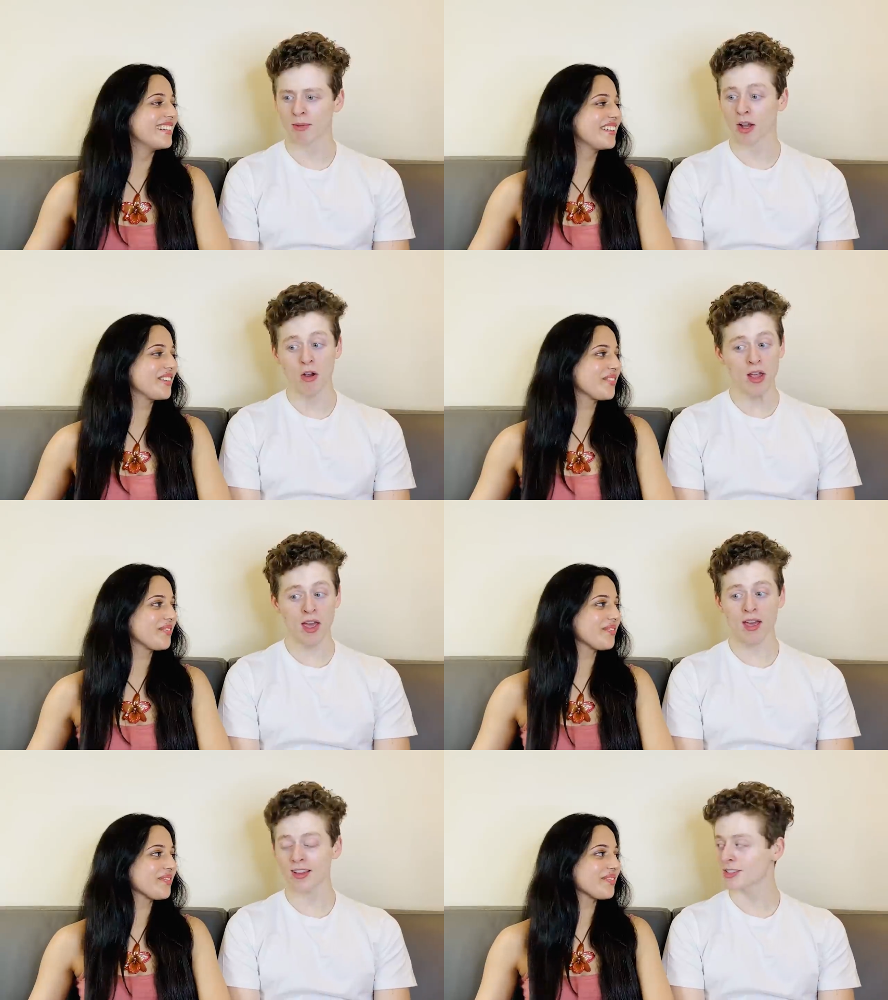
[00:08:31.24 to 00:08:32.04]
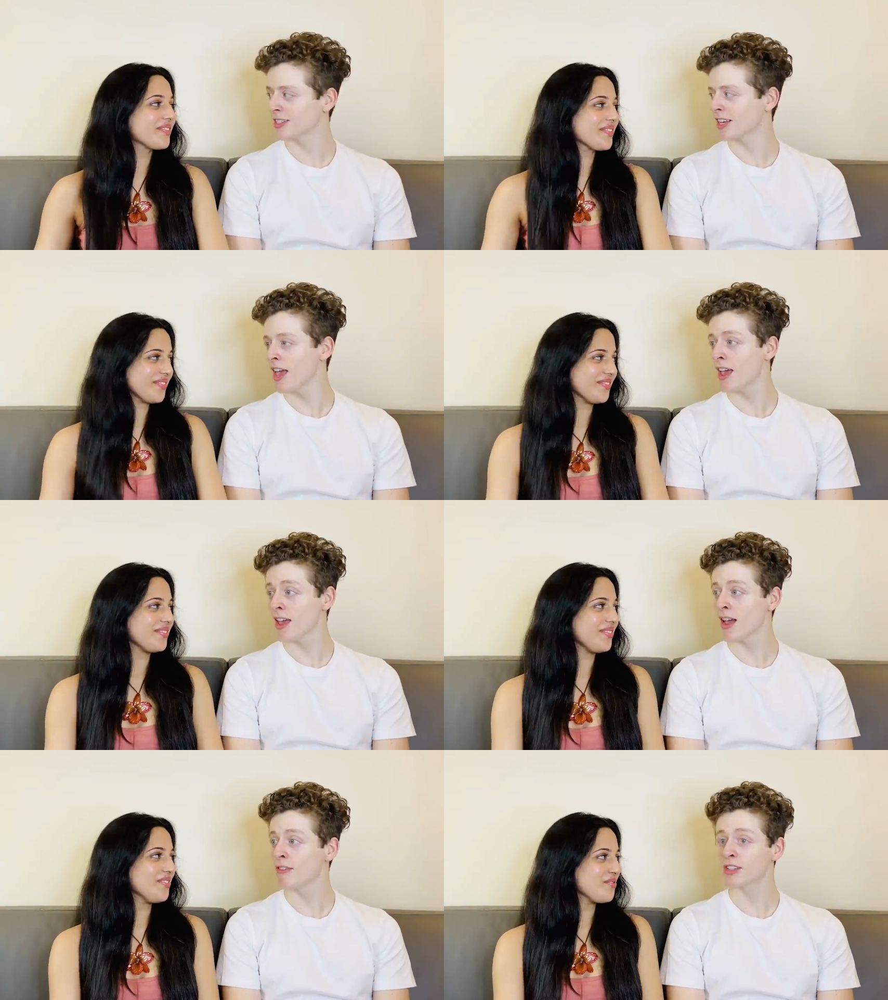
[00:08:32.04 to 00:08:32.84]
Speaker 1: like, okay. she's like, yeah,
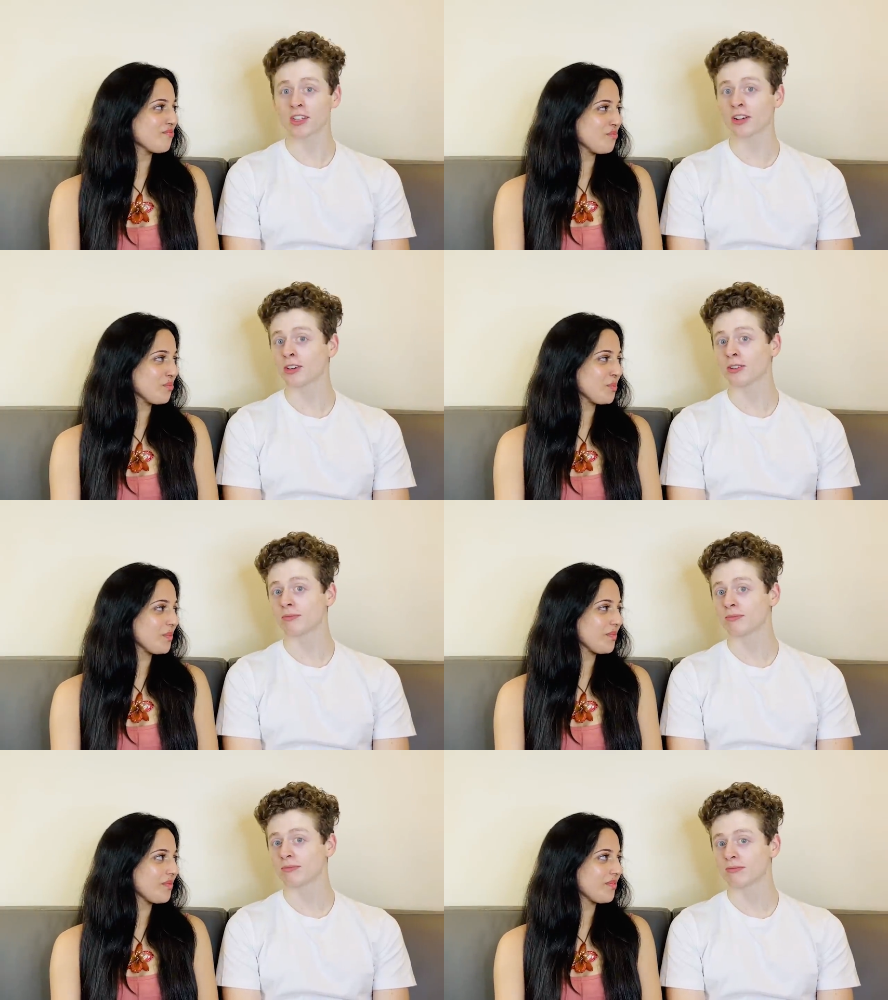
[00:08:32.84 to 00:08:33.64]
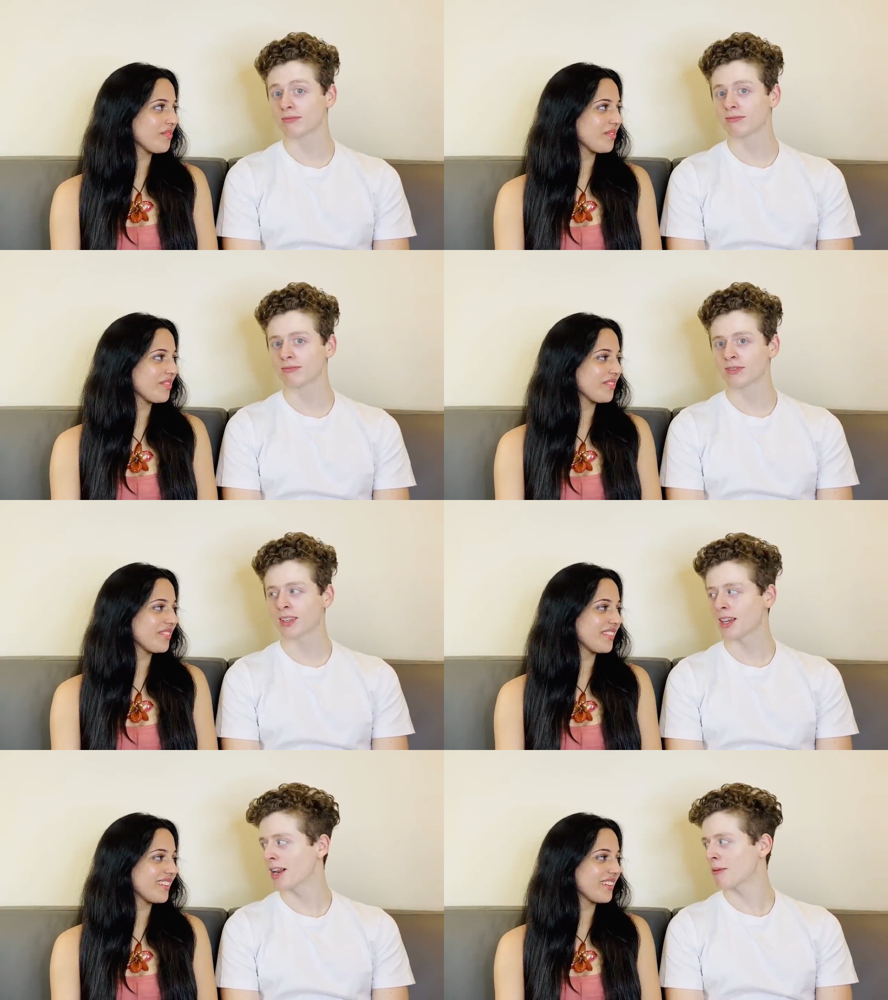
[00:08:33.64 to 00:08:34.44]
yeah, yeah, I have a single.
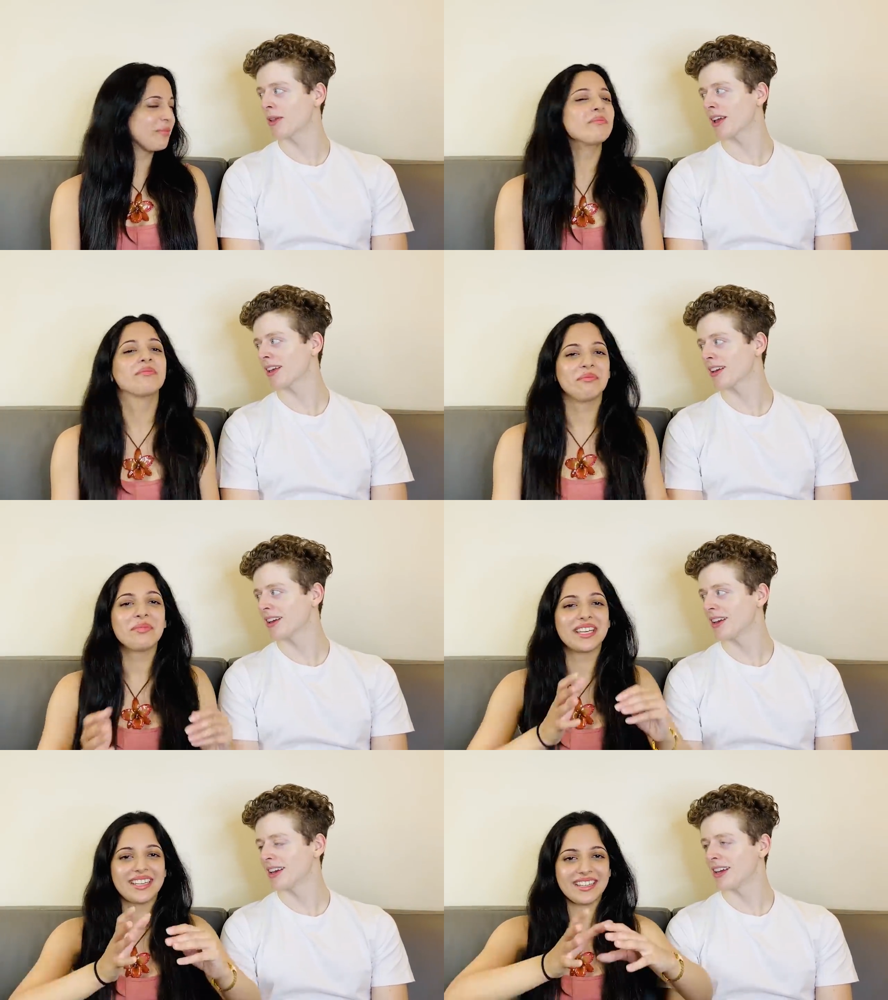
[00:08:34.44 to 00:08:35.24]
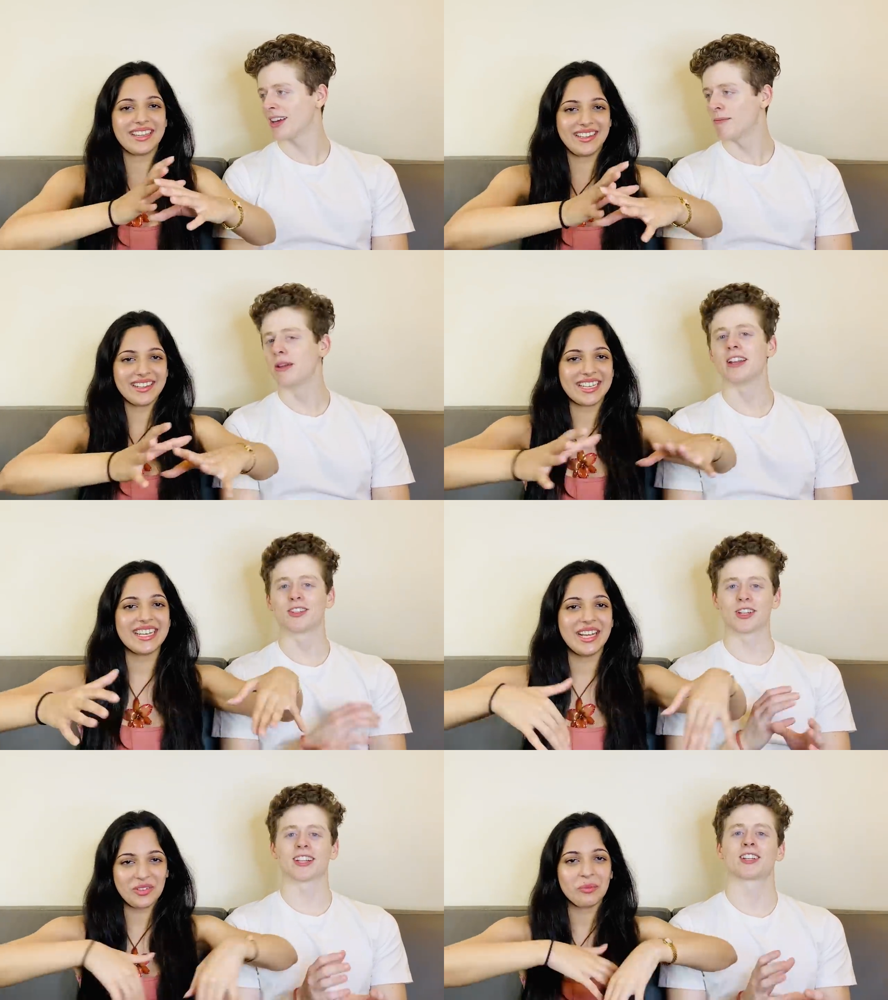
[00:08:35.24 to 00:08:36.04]
And I'm like
Speaker 2: meaning,
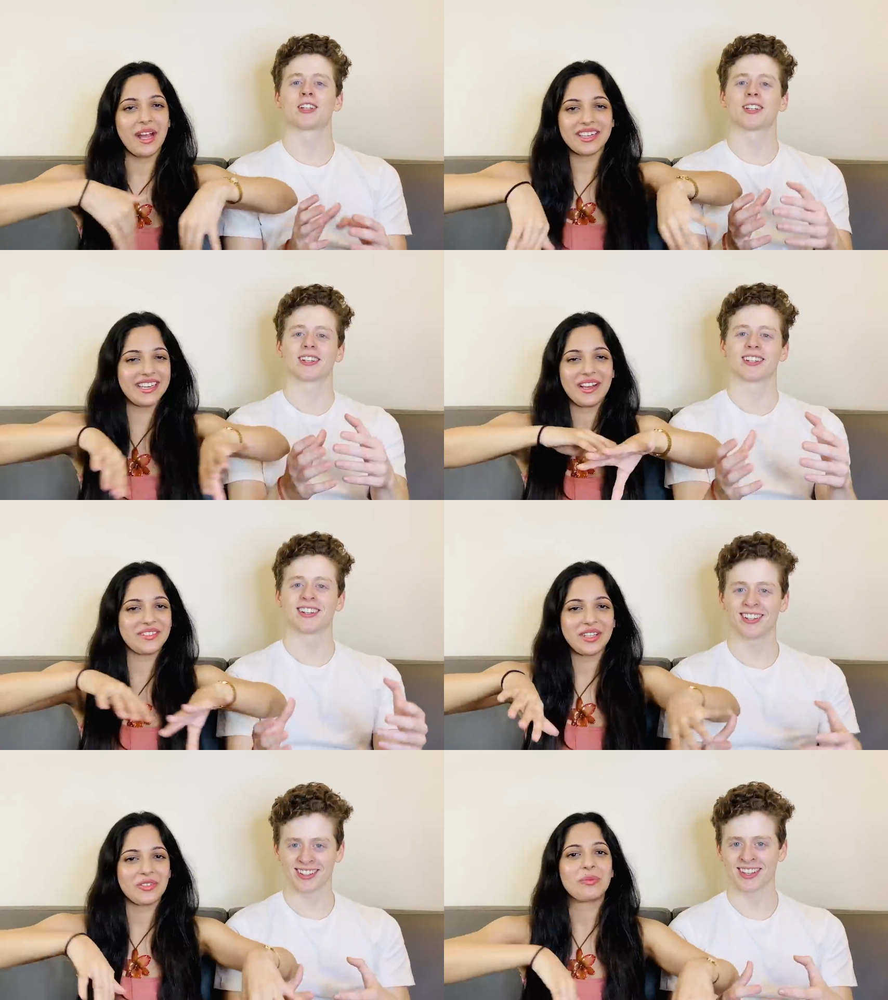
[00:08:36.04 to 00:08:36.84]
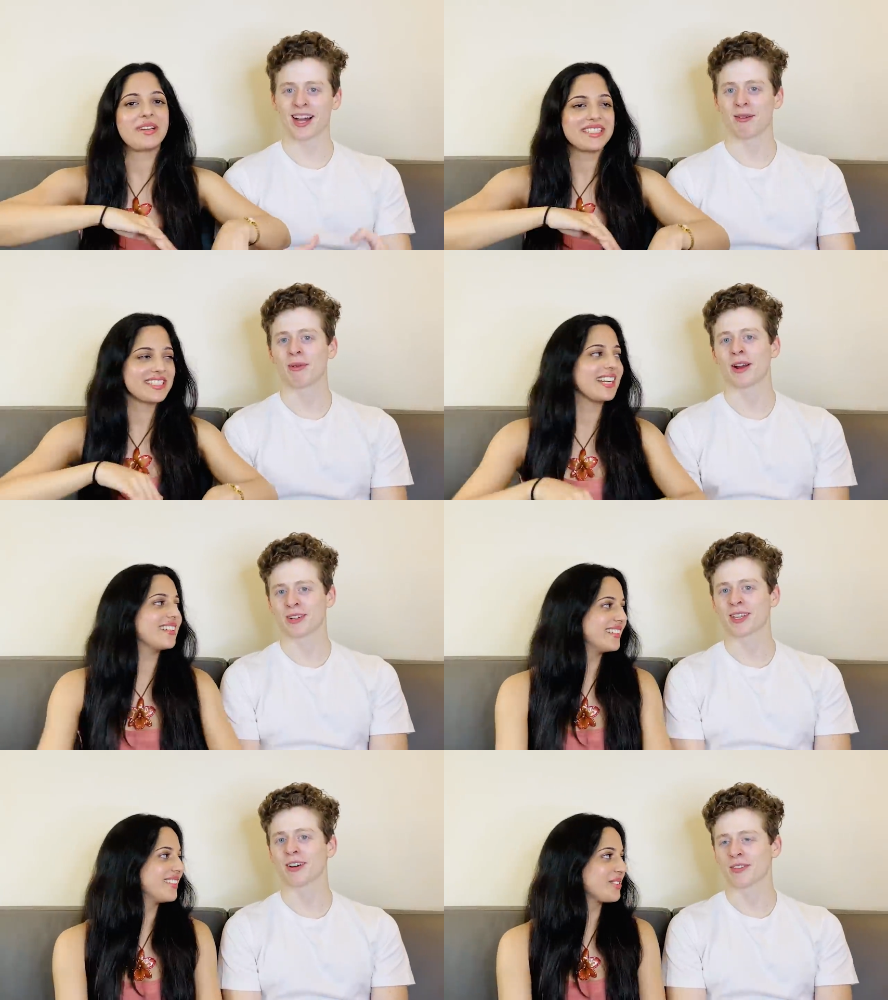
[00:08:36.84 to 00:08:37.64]
meaning a gala she, room. She, I didn't have any roommates. Yeah,
Speaker 1: by
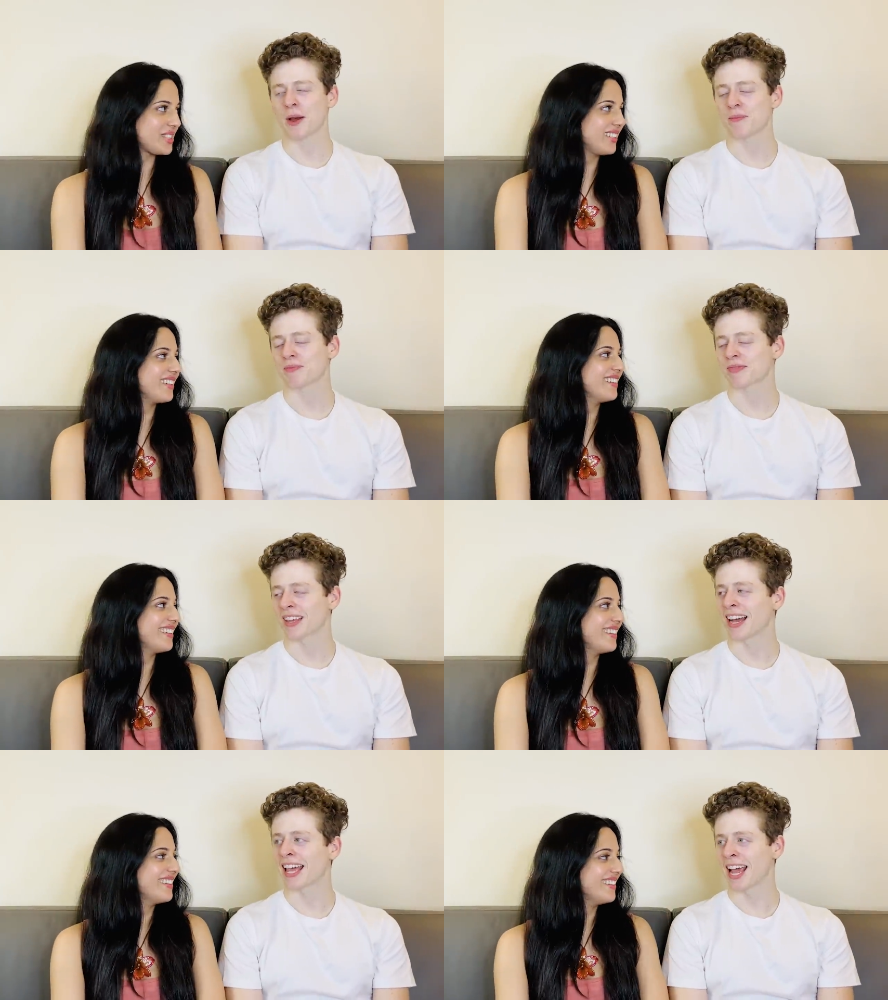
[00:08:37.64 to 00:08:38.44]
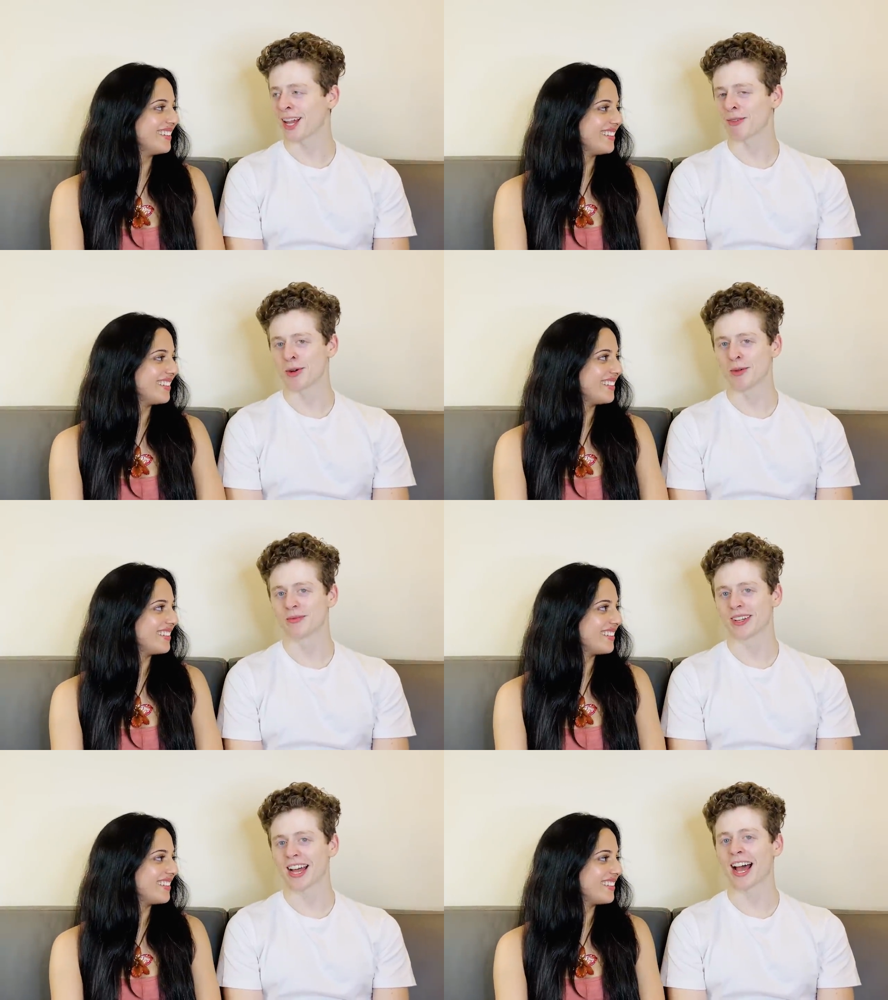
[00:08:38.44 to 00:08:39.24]
herself. Yeah, a gala room.
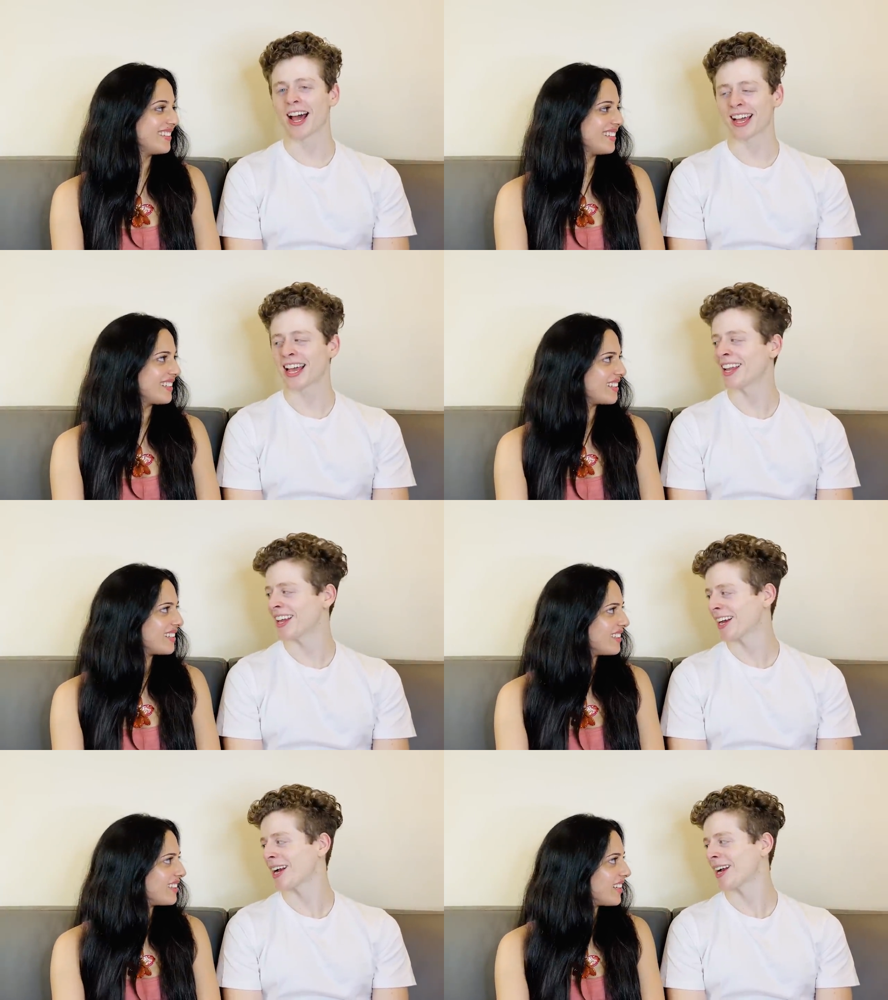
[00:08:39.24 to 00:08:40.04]
Yeah. A gala.